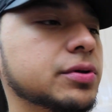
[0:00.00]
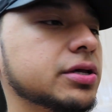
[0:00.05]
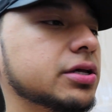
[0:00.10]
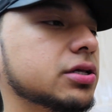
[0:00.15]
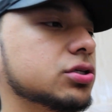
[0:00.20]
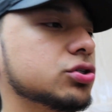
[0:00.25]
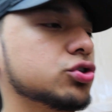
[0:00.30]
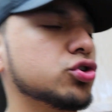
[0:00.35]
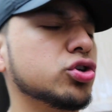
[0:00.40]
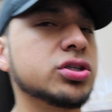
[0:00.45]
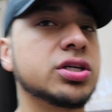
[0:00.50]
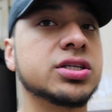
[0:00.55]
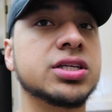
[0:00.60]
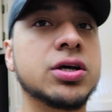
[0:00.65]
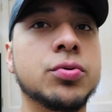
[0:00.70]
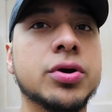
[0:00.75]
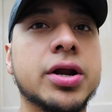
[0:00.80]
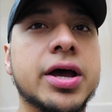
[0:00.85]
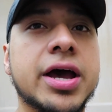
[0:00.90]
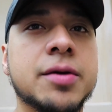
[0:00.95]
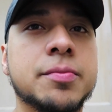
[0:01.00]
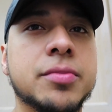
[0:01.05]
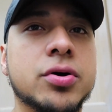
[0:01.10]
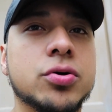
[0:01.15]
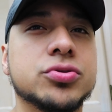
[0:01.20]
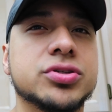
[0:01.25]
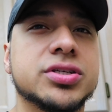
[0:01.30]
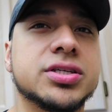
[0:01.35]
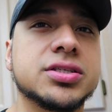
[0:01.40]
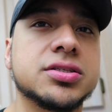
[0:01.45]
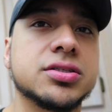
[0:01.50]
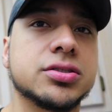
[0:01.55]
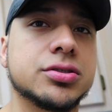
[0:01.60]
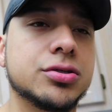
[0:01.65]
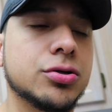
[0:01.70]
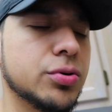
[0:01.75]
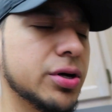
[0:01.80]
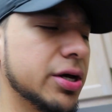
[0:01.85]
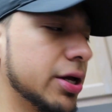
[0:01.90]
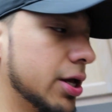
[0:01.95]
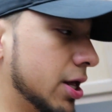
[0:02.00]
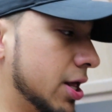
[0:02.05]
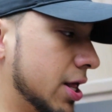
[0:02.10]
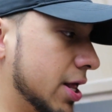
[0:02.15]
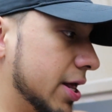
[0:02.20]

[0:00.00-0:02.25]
beans just because I want to add my own seasonings to it.